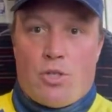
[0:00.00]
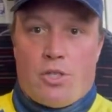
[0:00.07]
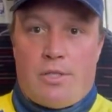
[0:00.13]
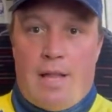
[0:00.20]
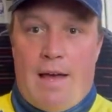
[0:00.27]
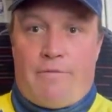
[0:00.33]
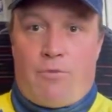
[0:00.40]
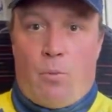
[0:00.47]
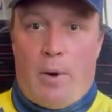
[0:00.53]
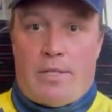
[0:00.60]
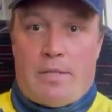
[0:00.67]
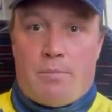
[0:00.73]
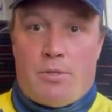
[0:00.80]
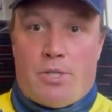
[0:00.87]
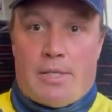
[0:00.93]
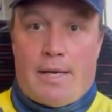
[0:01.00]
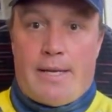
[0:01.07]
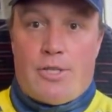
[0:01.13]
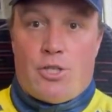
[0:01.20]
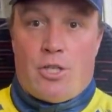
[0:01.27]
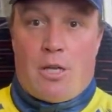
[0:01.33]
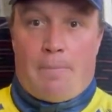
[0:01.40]
Left Witham
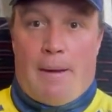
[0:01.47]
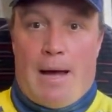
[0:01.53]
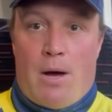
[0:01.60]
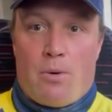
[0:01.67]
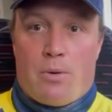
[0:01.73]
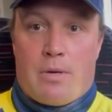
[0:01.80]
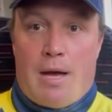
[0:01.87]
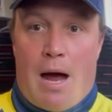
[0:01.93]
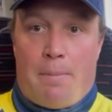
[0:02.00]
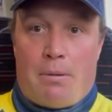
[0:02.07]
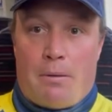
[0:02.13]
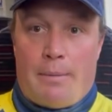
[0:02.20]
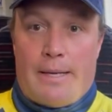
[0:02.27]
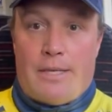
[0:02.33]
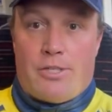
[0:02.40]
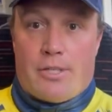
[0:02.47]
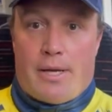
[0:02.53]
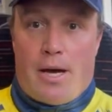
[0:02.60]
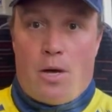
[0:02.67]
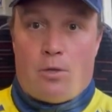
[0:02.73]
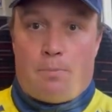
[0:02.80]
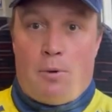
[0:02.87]
Station about a couple of minutes
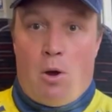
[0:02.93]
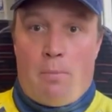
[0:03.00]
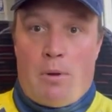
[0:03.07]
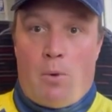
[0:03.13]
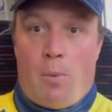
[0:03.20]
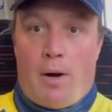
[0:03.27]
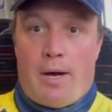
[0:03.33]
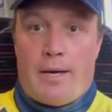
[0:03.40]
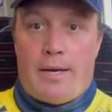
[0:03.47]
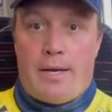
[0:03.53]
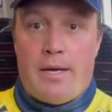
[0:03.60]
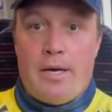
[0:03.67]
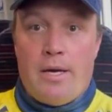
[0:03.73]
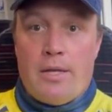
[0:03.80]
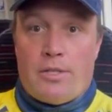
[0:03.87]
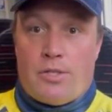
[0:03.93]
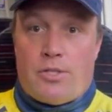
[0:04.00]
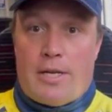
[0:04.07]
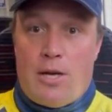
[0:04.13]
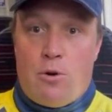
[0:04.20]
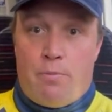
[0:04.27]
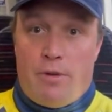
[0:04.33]
ago to be on my way to
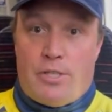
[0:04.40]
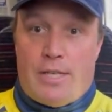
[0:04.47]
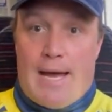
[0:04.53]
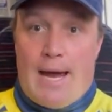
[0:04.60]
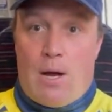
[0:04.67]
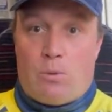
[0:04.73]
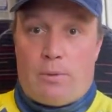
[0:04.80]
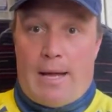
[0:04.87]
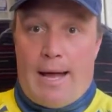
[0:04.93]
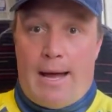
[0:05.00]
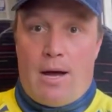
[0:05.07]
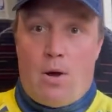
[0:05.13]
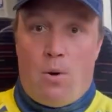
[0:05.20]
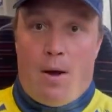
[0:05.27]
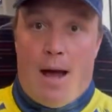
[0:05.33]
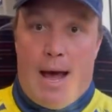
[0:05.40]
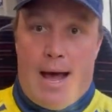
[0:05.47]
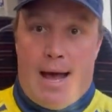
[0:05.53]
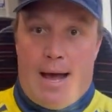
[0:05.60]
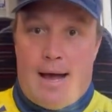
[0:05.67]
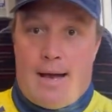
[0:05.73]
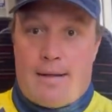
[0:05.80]
Tilbury Town now,
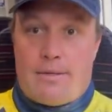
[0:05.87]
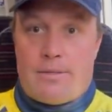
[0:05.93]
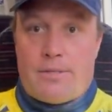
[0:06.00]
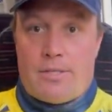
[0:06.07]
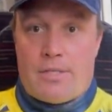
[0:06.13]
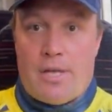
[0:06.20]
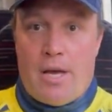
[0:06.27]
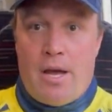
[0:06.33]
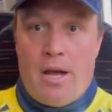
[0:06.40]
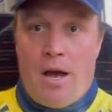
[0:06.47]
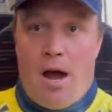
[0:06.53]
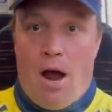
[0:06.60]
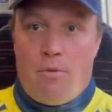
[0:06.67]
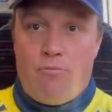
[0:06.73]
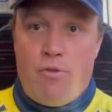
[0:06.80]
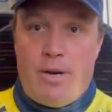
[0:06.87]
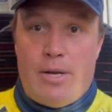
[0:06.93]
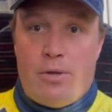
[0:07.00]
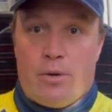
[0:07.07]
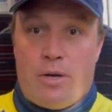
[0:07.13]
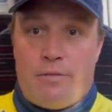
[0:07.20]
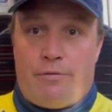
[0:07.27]
and I'm really
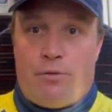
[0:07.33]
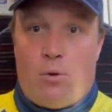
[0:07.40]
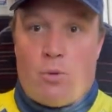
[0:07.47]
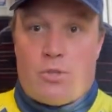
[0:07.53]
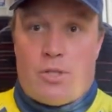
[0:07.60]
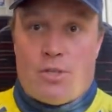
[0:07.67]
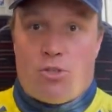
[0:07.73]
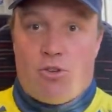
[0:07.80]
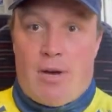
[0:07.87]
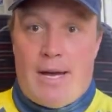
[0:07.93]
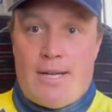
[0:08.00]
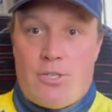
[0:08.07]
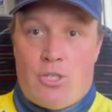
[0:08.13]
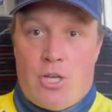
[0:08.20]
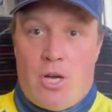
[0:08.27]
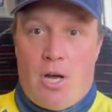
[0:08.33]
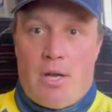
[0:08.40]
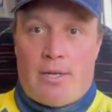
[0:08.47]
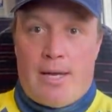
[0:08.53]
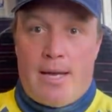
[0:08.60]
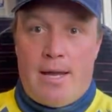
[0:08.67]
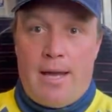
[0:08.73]
looking forward to the train
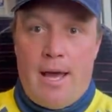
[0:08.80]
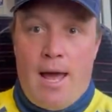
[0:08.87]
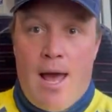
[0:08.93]
journey